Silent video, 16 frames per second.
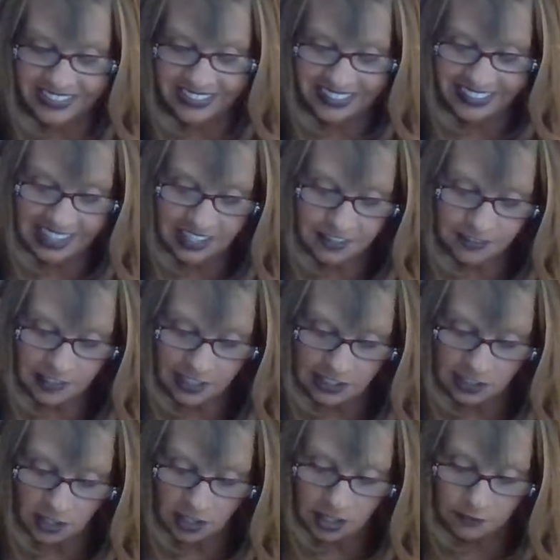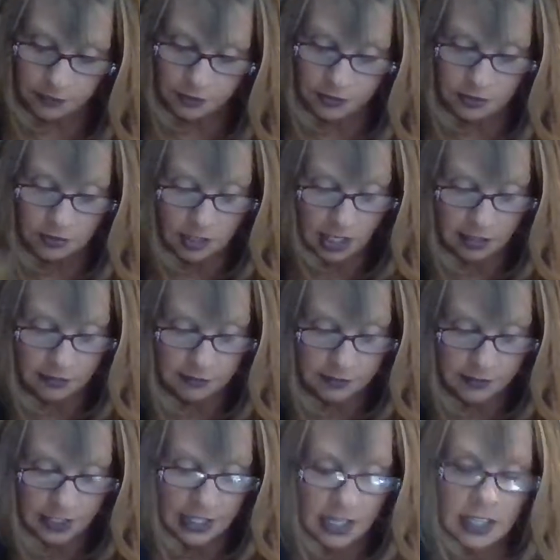Getting ready to offer you love.
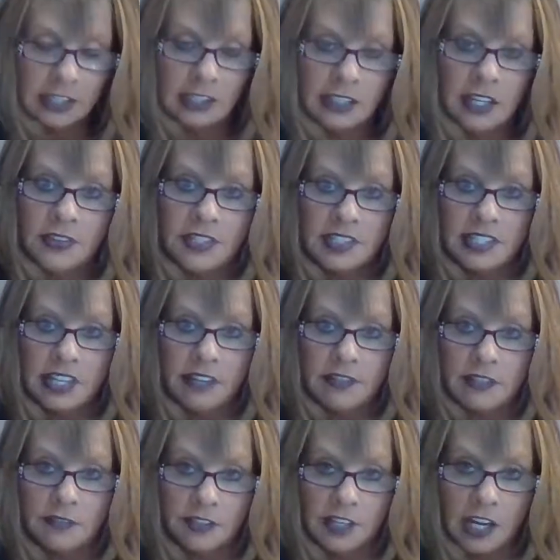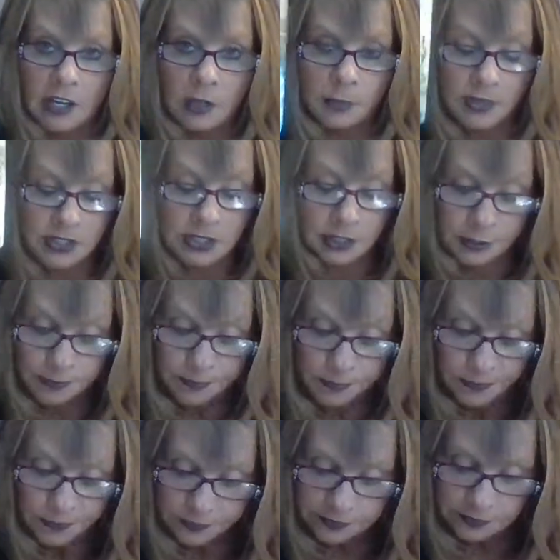Now, the Seven of Cups,
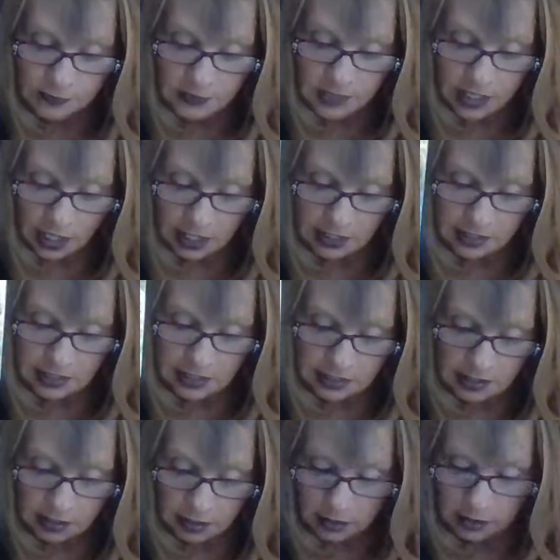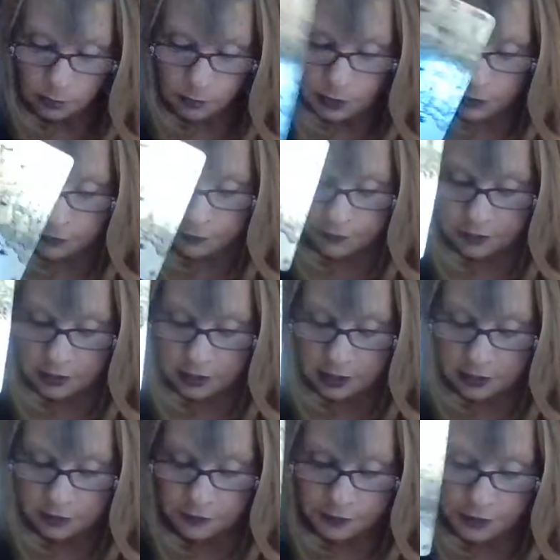there's a little bit of
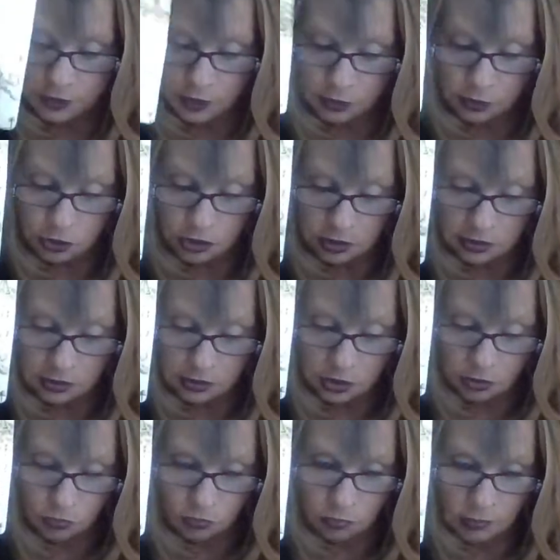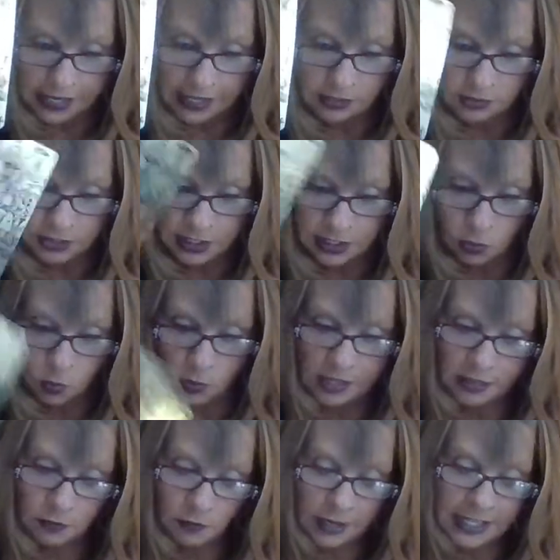confusion surrounding when
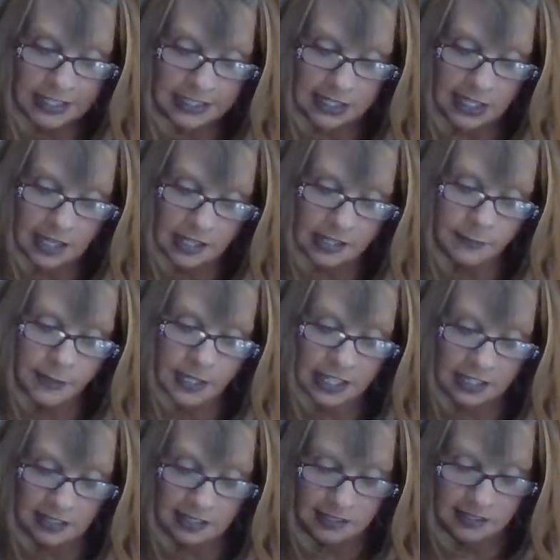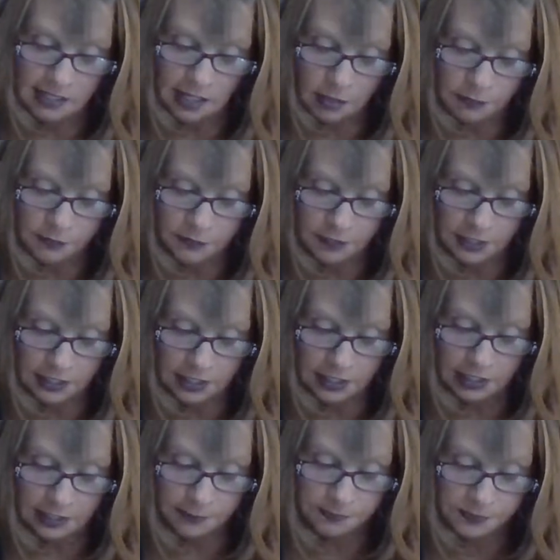the right time is, I'm
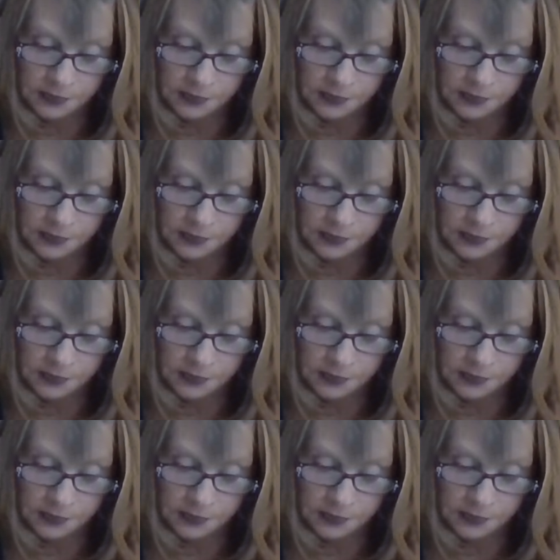feeling.